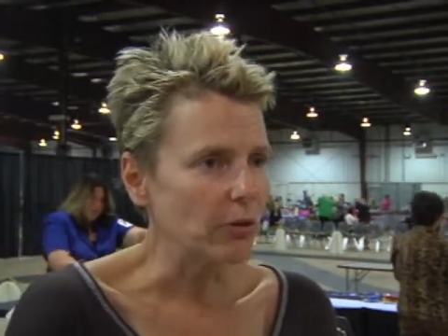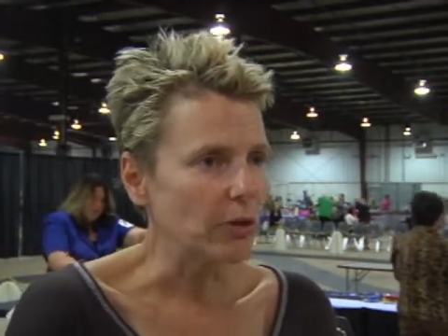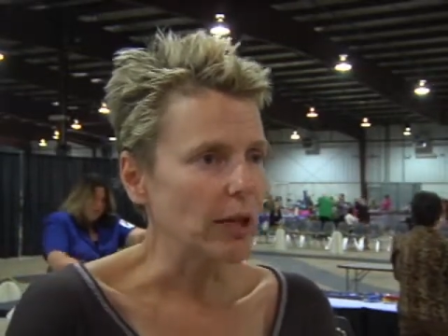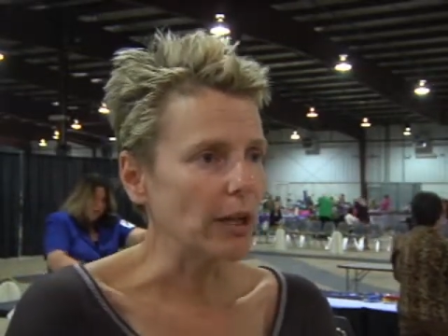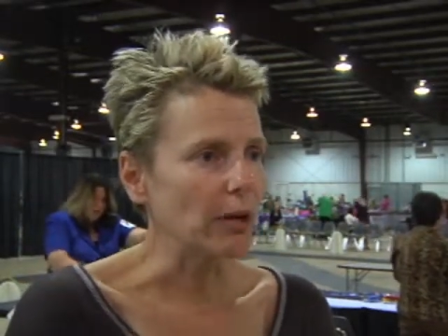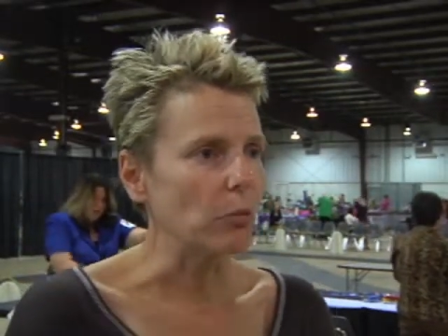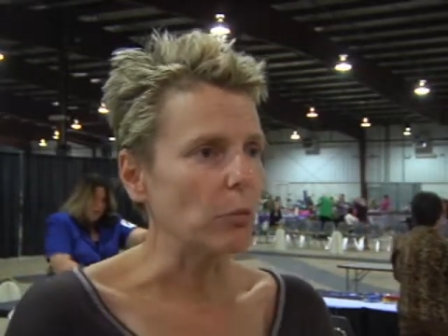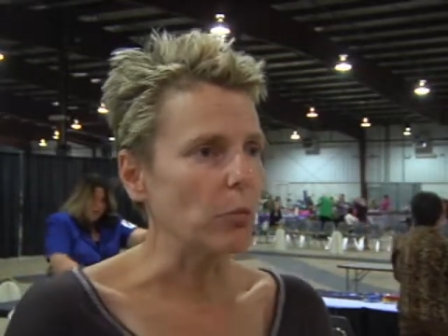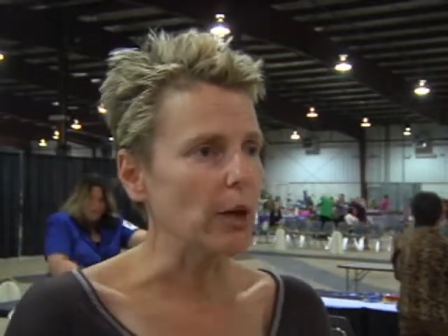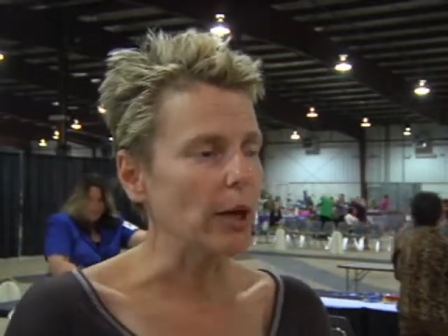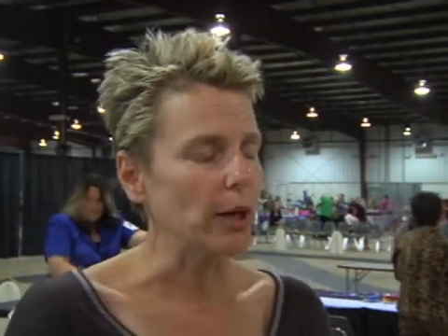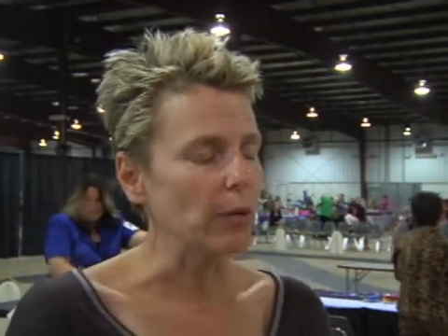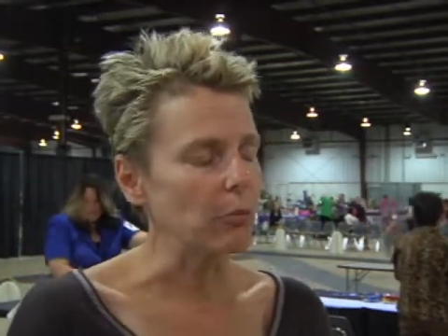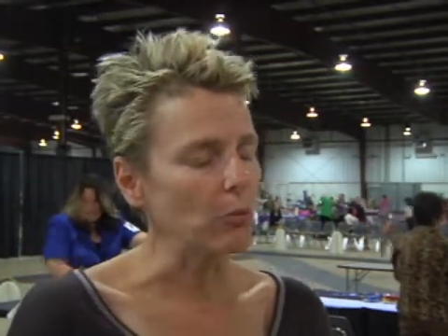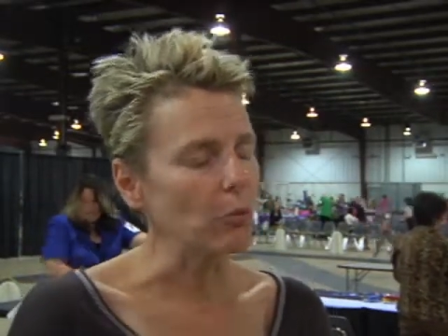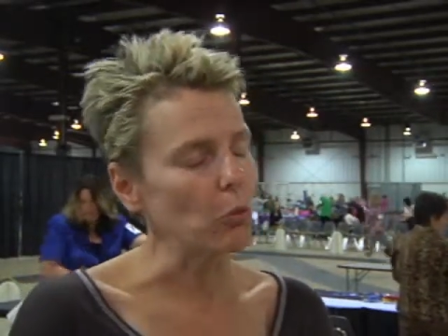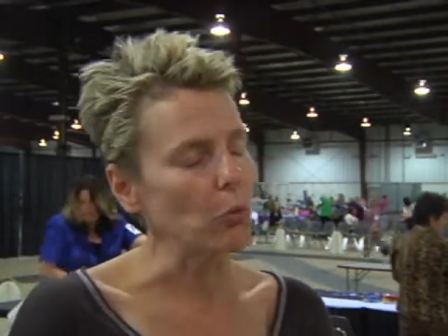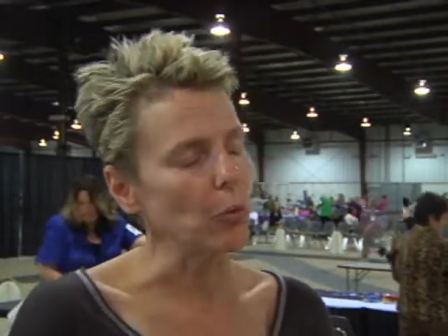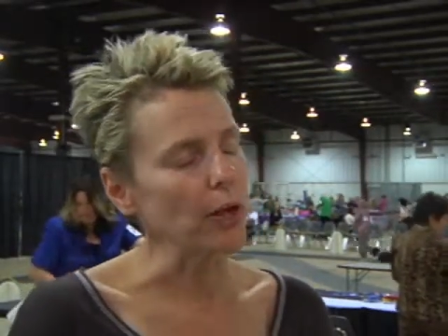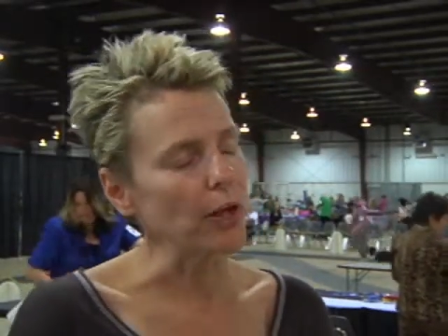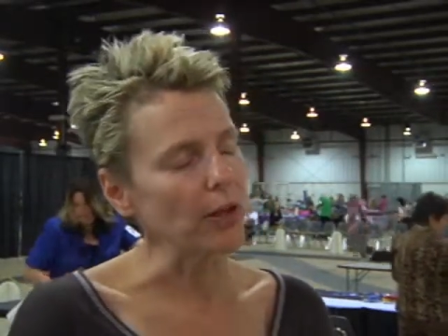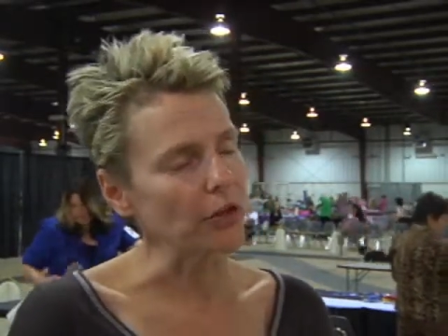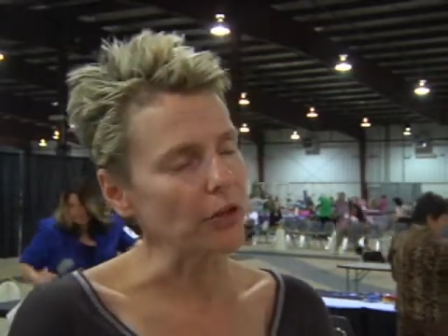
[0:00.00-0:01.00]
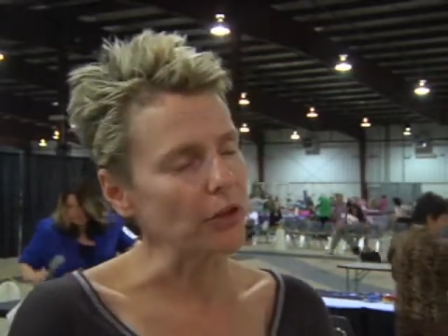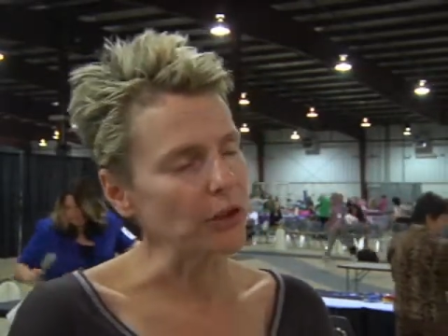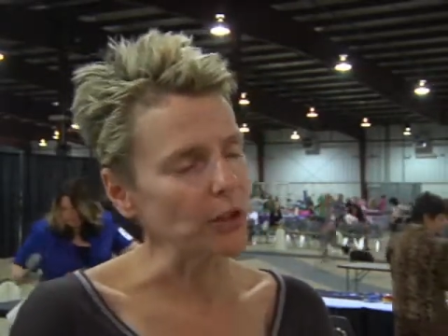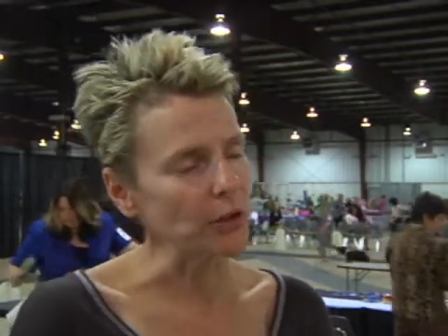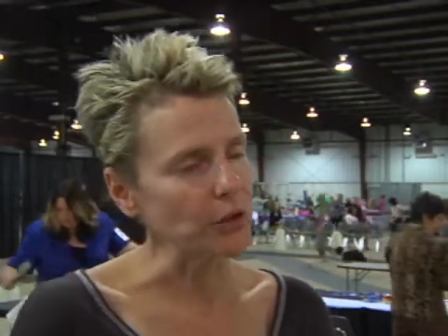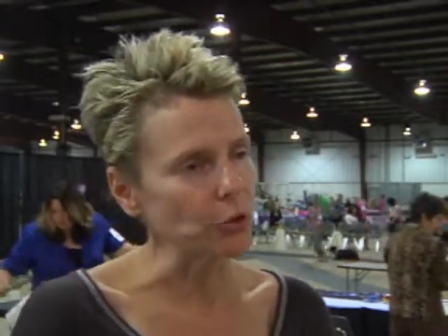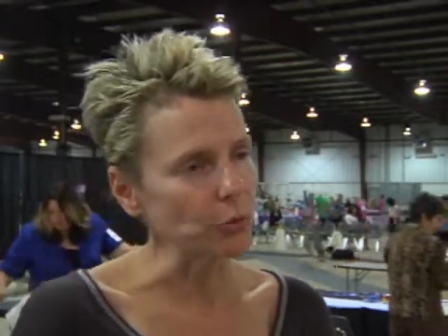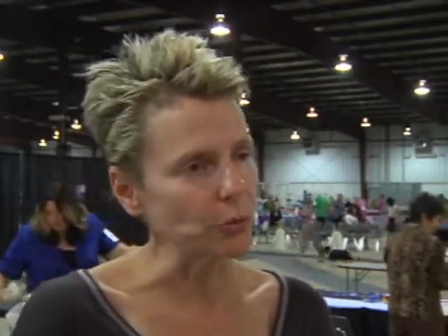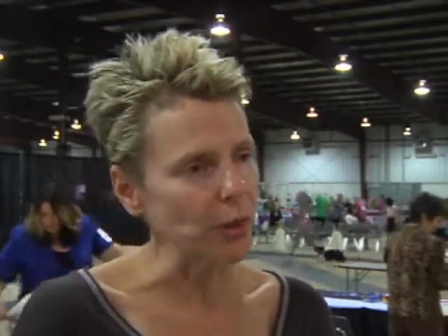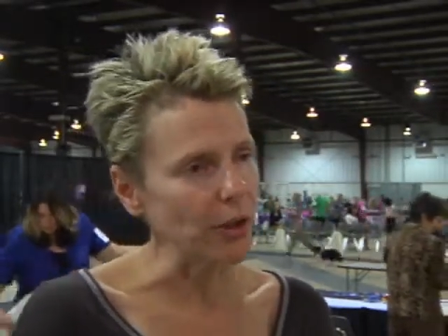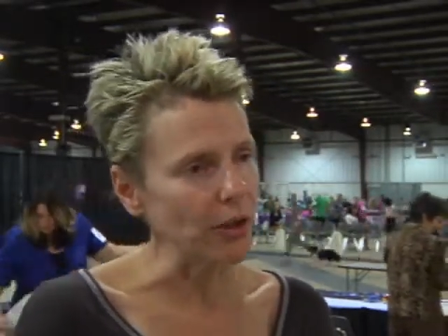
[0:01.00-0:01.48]
Like when
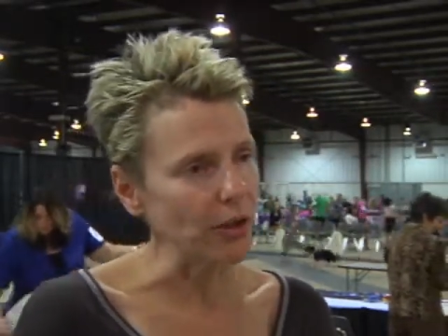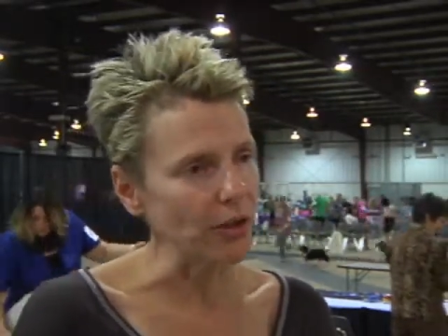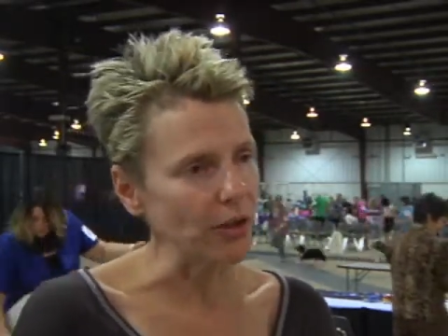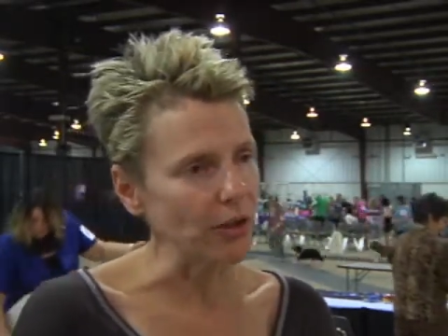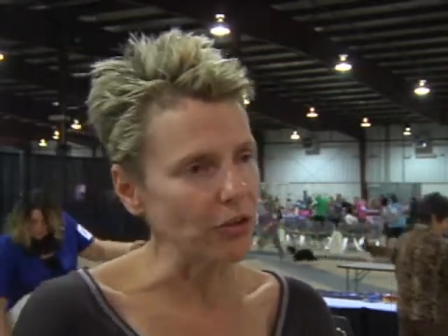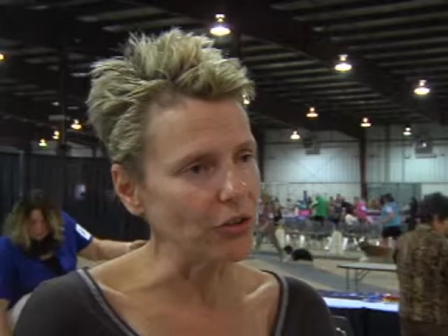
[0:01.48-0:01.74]
selective breeding